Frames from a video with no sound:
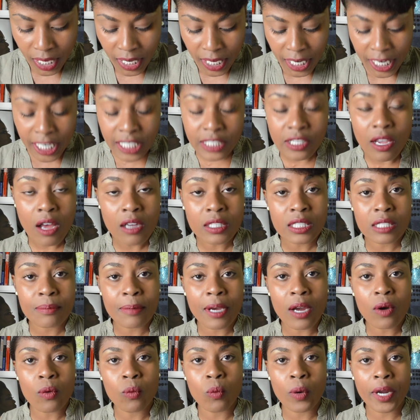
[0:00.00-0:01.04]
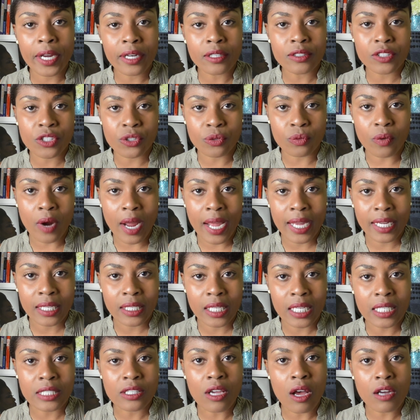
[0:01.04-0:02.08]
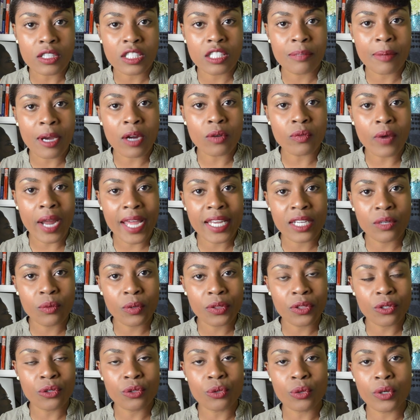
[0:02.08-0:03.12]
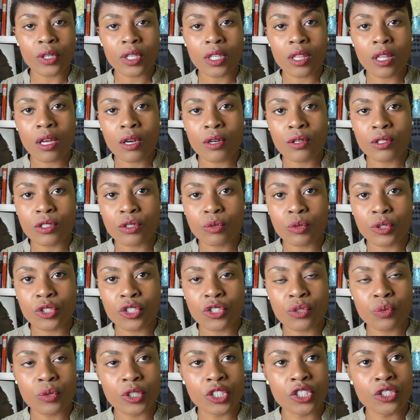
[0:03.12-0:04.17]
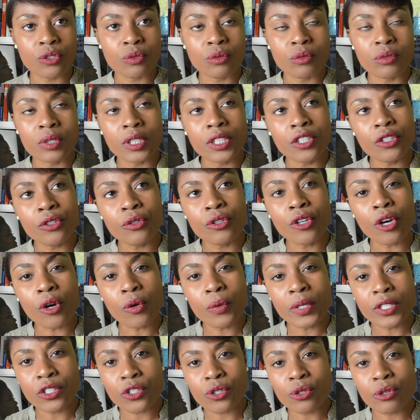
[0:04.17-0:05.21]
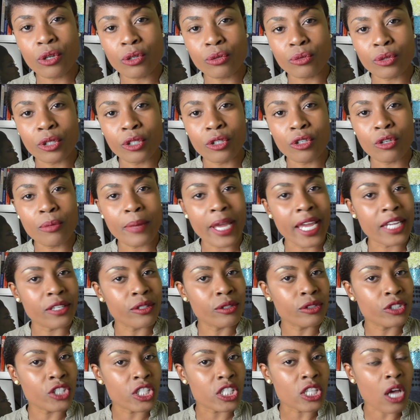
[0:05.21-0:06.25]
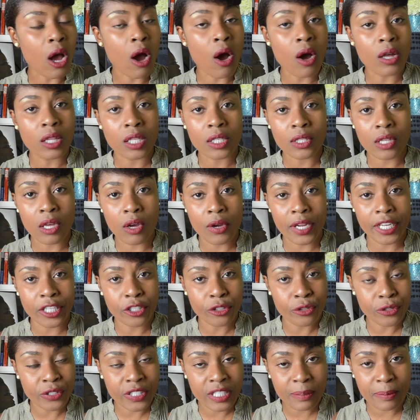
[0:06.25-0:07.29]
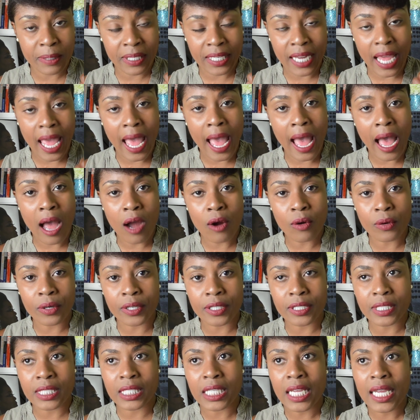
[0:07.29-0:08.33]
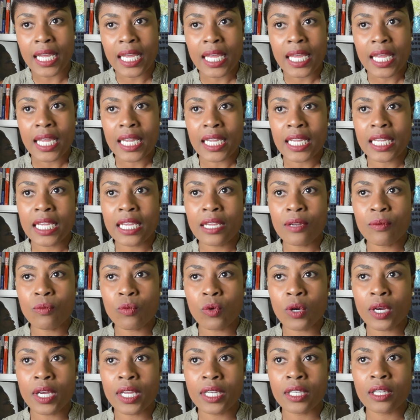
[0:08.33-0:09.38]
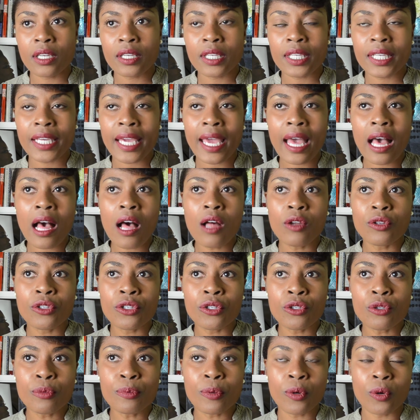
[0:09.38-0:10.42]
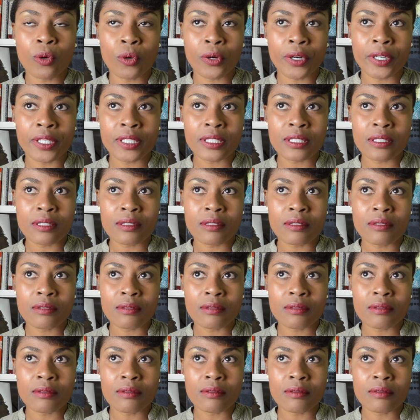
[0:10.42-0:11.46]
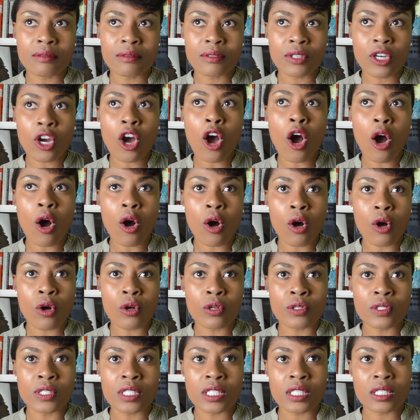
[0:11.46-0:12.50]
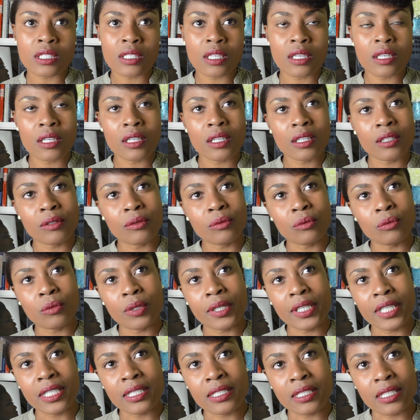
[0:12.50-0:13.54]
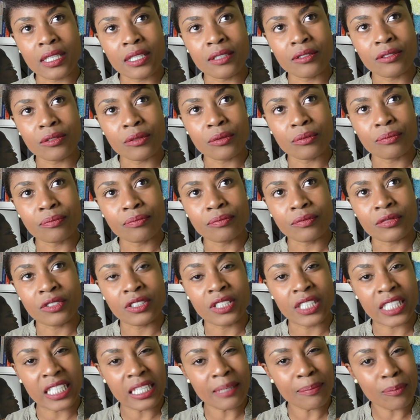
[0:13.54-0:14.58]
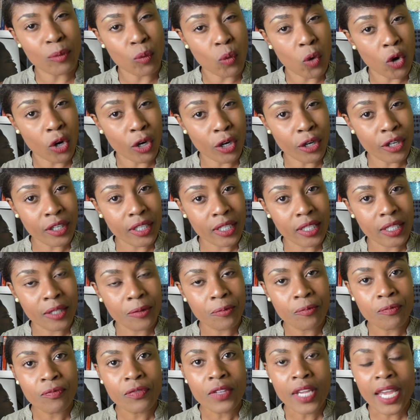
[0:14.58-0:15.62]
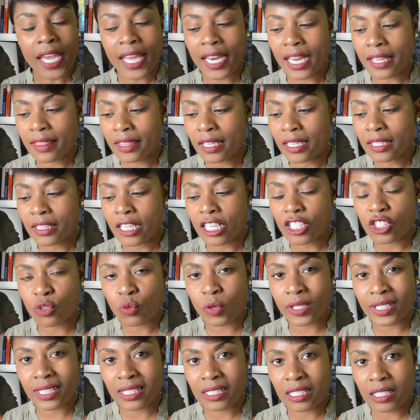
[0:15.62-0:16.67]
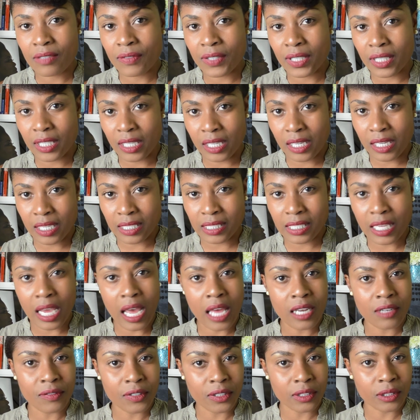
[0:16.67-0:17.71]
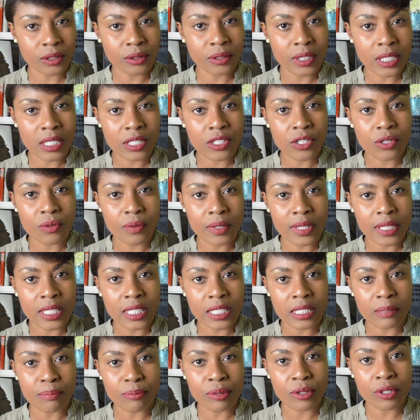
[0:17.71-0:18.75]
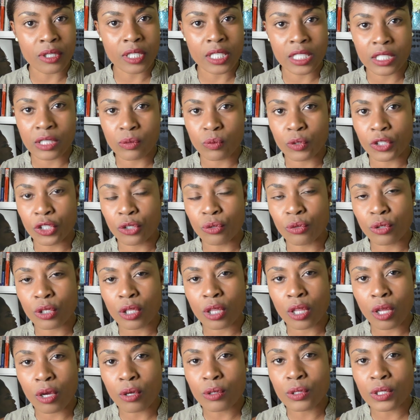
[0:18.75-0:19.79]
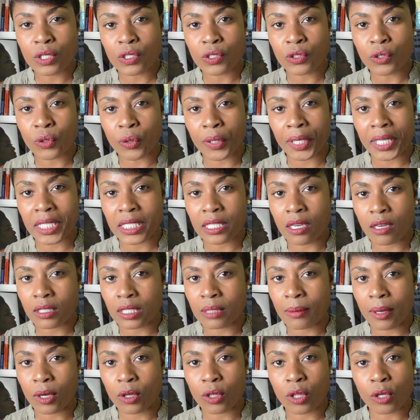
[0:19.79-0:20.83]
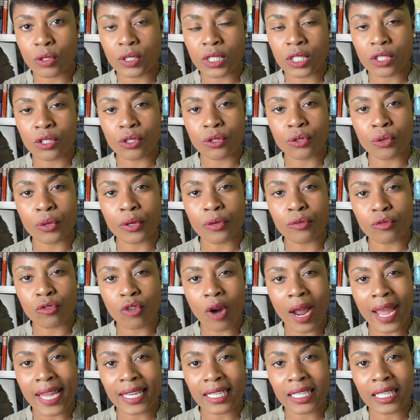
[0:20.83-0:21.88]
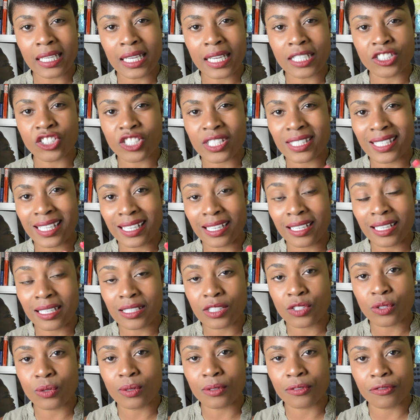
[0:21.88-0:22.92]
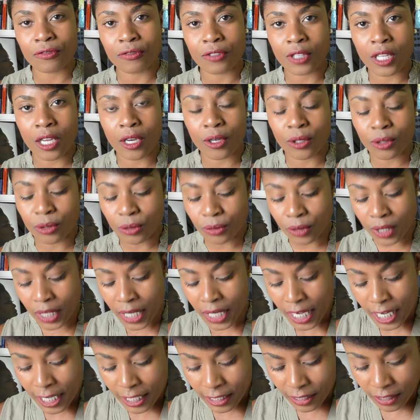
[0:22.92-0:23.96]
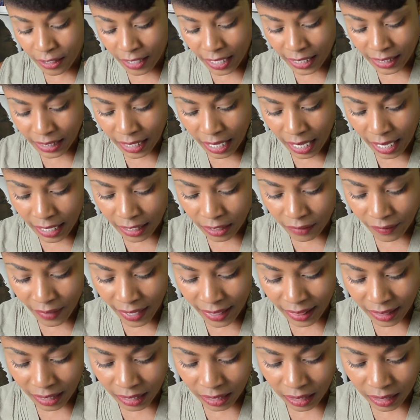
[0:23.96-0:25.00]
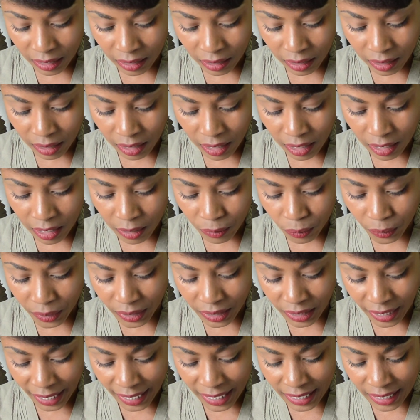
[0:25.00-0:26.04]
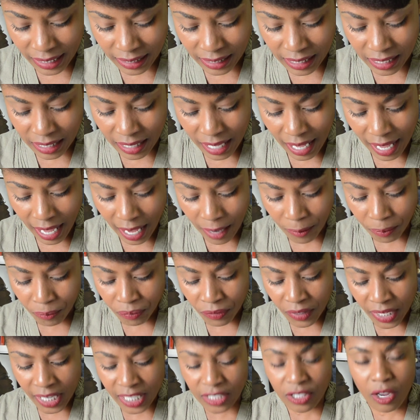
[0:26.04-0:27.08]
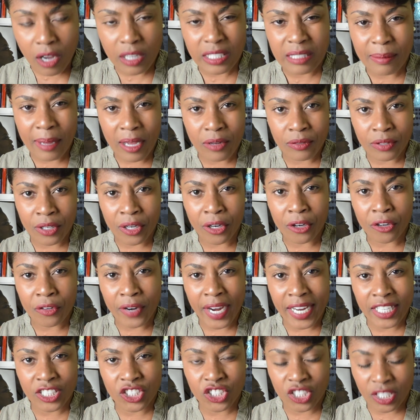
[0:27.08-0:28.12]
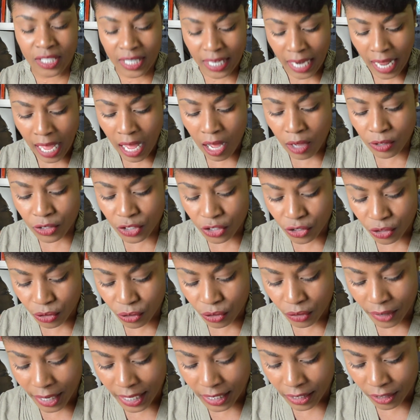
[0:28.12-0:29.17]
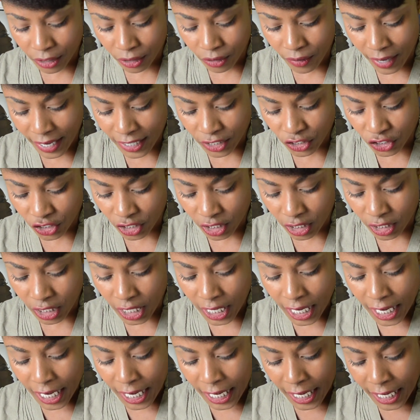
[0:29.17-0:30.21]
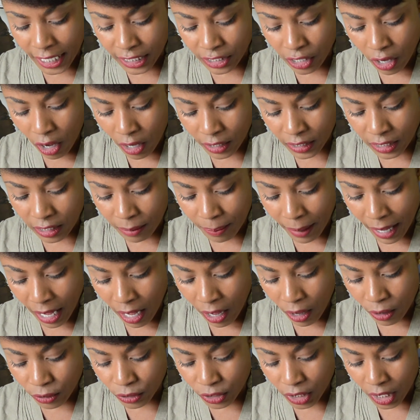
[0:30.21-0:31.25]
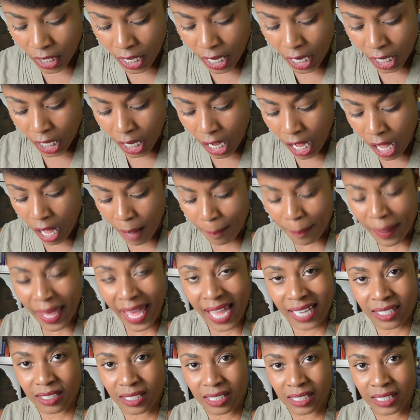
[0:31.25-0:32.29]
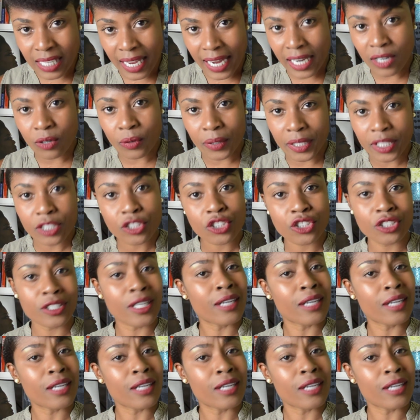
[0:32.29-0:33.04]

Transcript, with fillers: He talks about where to write. He talks about writing with the door closed, which is when you go into a room and you're just all alone and you just spend hours in what Cal Newport calls, what is it, deep work and I think that's what Stephen King is kind of alluding to in this book is when you close the door, he talks about closing the door and writing and just getting into a flow. So that's kind of, I think, uh, related to that. He talks about narration and how to do great narration. He talks about compact language.